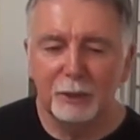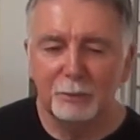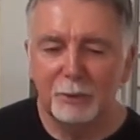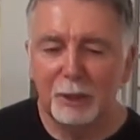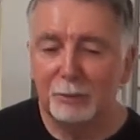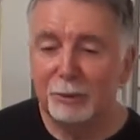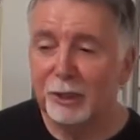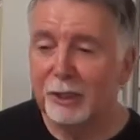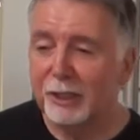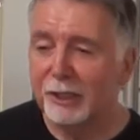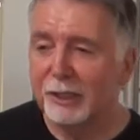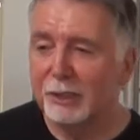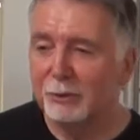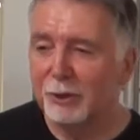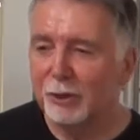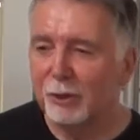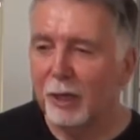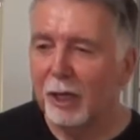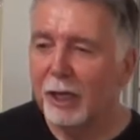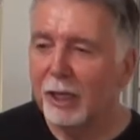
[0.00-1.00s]
Maybe you'd like to
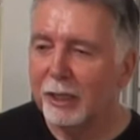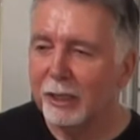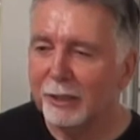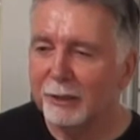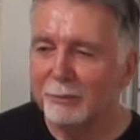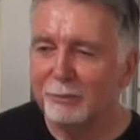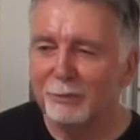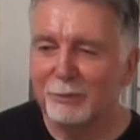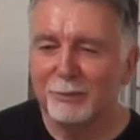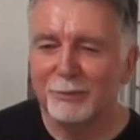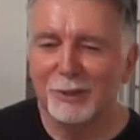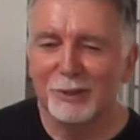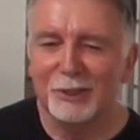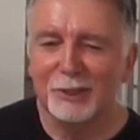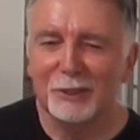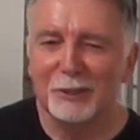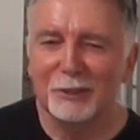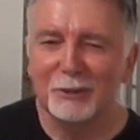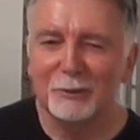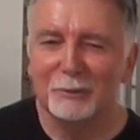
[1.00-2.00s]
try it.
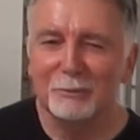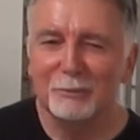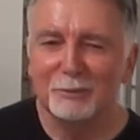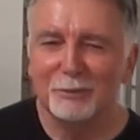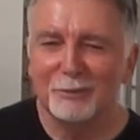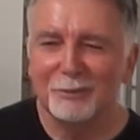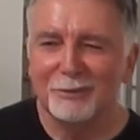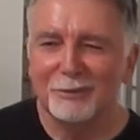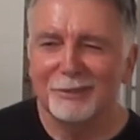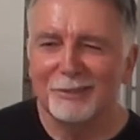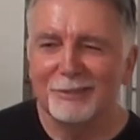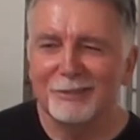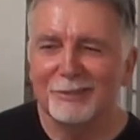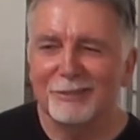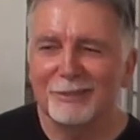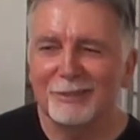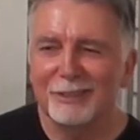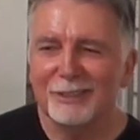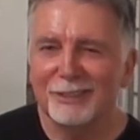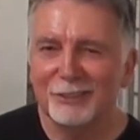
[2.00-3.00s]
So,
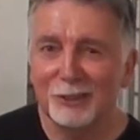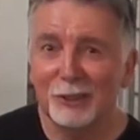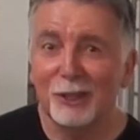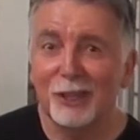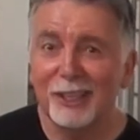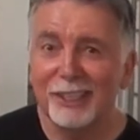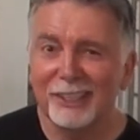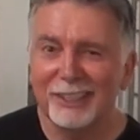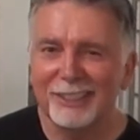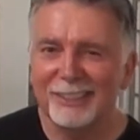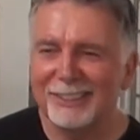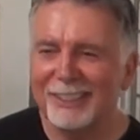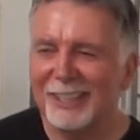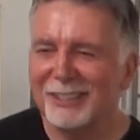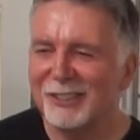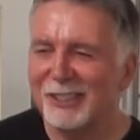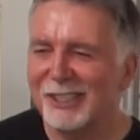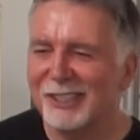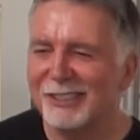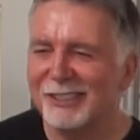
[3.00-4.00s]
try it.
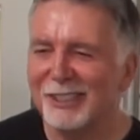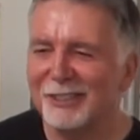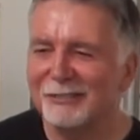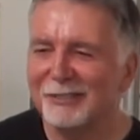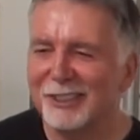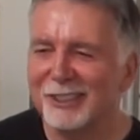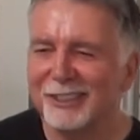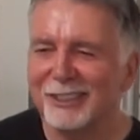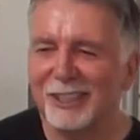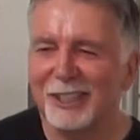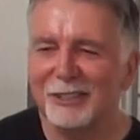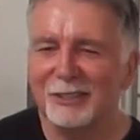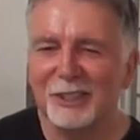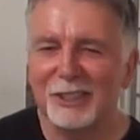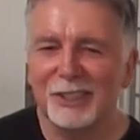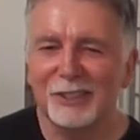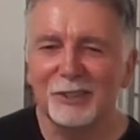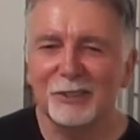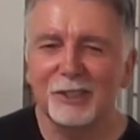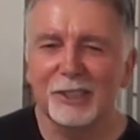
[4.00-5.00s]
I just loved it.
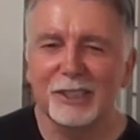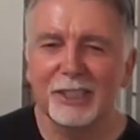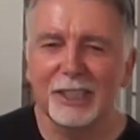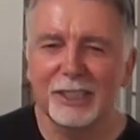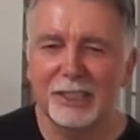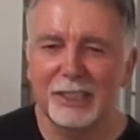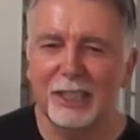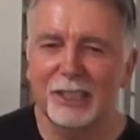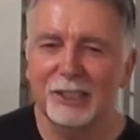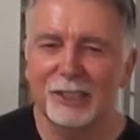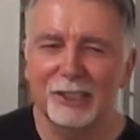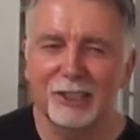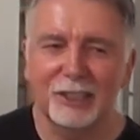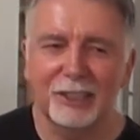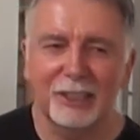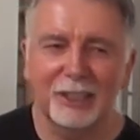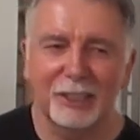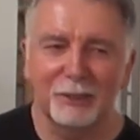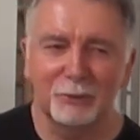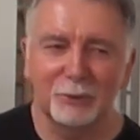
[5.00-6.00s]
As soon as I touched it, I